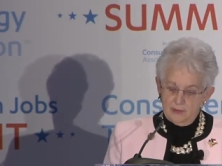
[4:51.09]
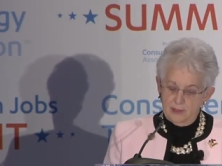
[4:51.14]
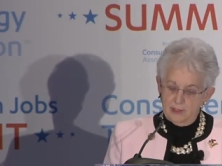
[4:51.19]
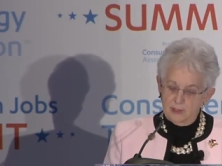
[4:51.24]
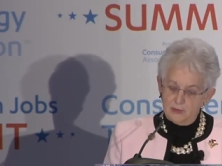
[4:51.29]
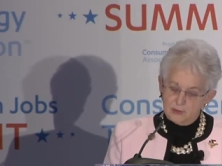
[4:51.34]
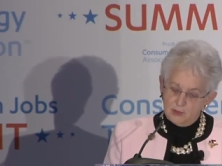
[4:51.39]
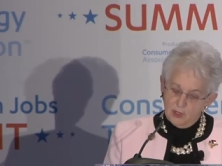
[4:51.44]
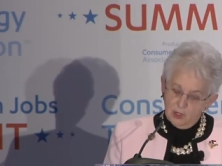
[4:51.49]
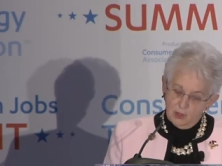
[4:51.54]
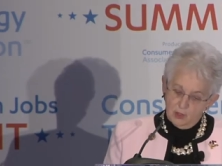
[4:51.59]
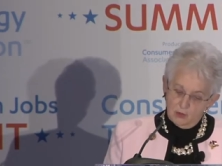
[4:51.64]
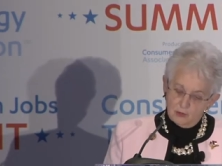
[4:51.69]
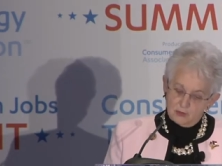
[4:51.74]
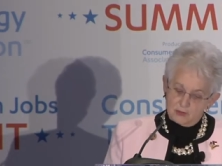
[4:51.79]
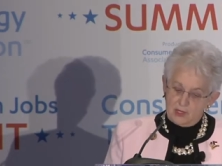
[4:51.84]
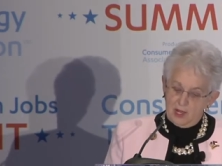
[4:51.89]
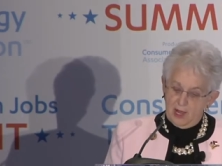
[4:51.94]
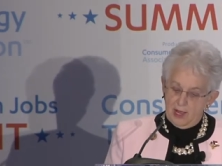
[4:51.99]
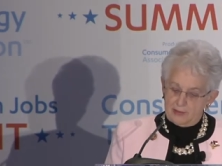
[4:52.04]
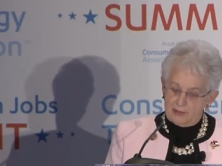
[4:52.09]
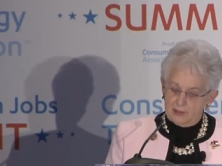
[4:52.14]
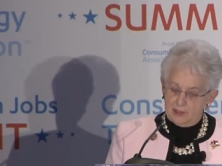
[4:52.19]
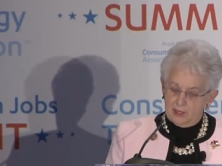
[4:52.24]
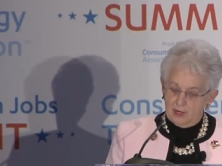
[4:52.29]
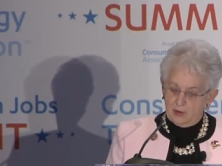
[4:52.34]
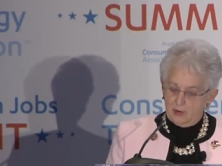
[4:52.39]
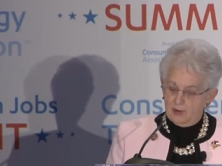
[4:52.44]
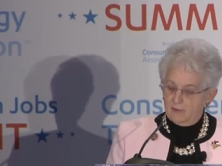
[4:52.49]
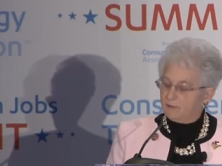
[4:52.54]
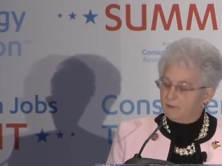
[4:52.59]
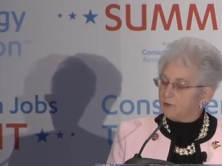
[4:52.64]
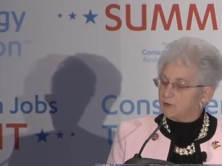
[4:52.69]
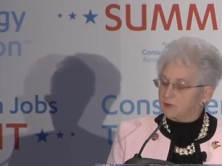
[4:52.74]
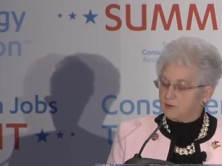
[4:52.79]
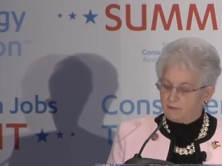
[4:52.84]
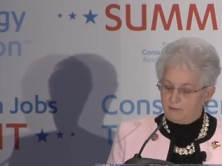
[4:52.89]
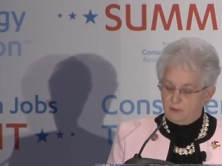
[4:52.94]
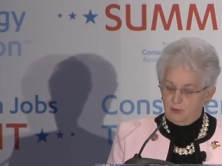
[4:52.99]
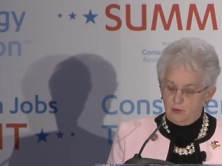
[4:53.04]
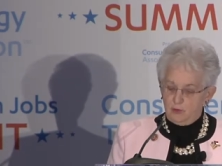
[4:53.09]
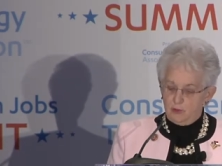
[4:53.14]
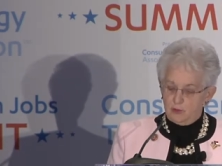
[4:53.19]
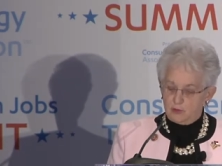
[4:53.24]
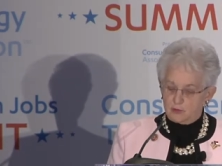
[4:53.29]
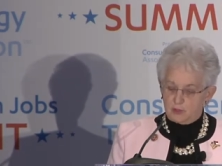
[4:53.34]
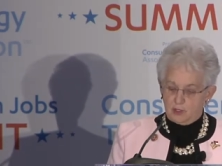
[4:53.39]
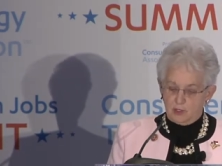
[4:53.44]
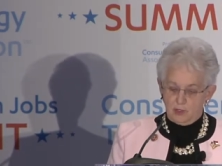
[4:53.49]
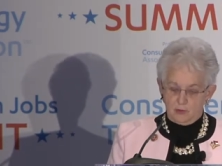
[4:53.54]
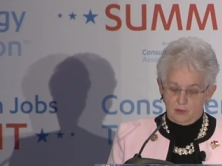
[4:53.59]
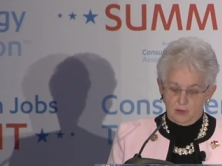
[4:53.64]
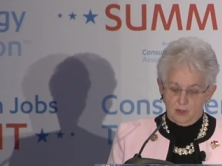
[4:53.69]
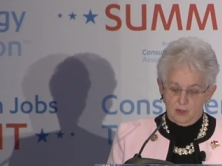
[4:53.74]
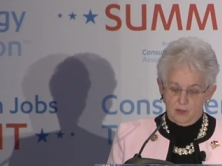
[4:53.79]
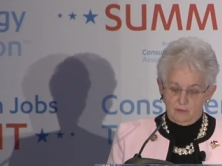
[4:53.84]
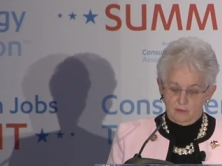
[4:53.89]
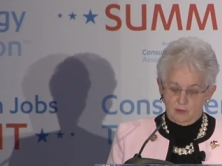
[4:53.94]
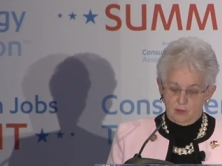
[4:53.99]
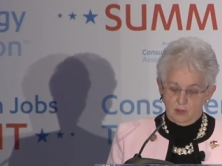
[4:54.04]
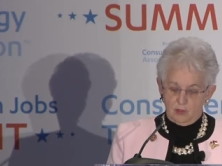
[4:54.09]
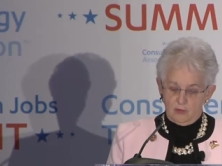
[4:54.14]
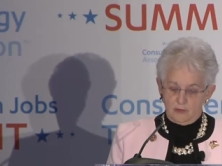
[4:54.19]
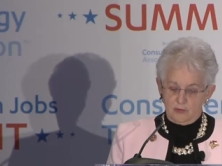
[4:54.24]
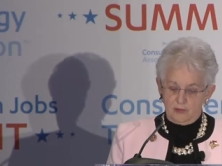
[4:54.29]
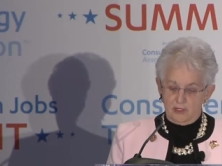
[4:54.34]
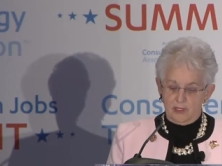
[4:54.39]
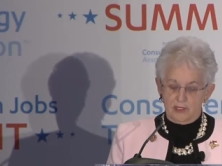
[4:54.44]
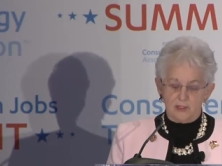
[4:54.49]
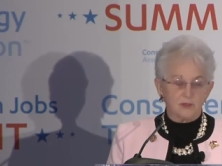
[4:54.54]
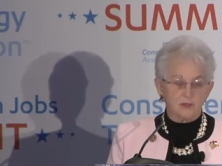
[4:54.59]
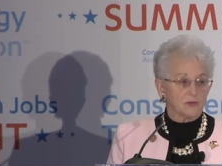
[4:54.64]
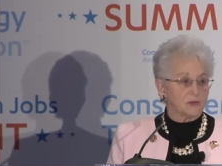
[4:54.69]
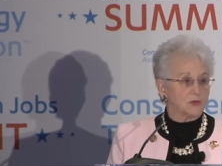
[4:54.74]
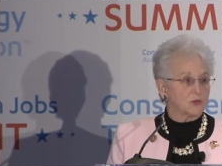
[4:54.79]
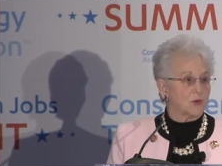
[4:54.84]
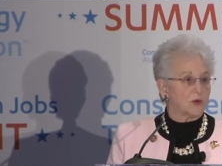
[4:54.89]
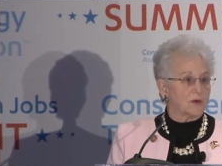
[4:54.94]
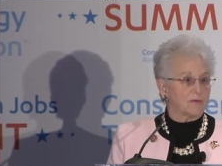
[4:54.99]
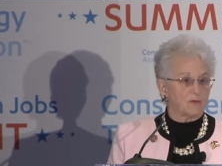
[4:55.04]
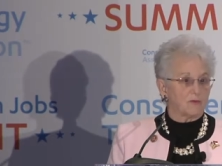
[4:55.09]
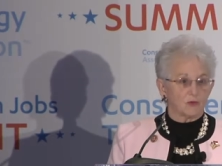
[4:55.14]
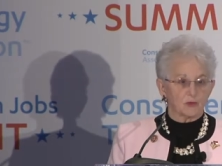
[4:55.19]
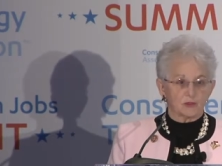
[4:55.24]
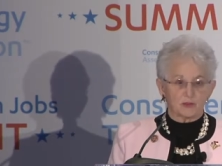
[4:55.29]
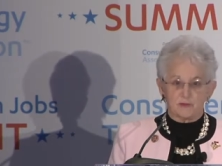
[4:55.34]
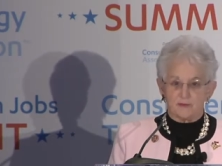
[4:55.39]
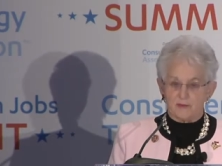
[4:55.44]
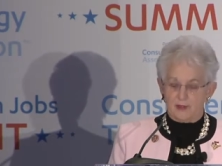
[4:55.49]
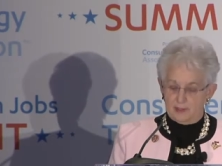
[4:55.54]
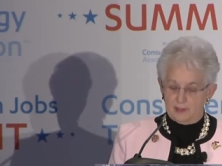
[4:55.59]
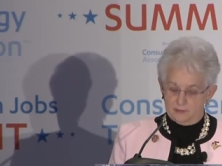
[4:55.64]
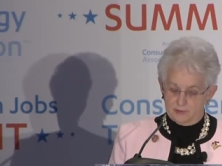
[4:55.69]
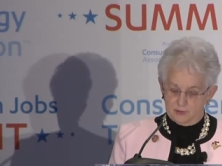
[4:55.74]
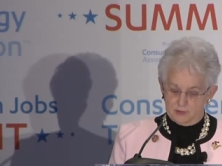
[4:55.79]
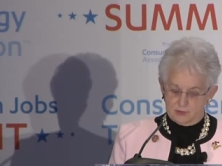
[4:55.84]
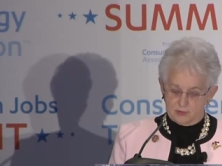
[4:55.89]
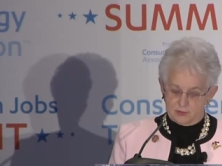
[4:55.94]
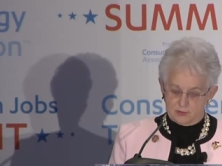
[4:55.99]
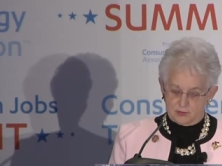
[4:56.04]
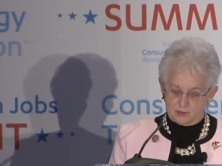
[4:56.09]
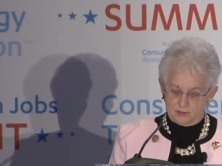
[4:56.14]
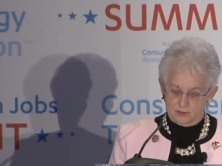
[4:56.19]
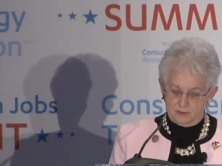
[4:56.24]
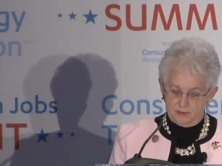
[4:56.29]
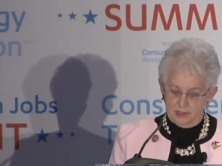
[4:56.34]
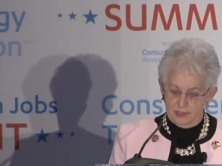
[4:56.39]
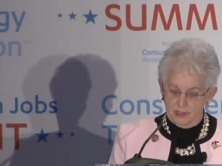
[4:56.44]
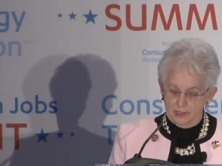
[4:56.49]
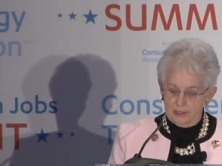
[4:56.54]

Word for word: These goals guided our efforts a few years ago to overhaul the nation's workforce development system.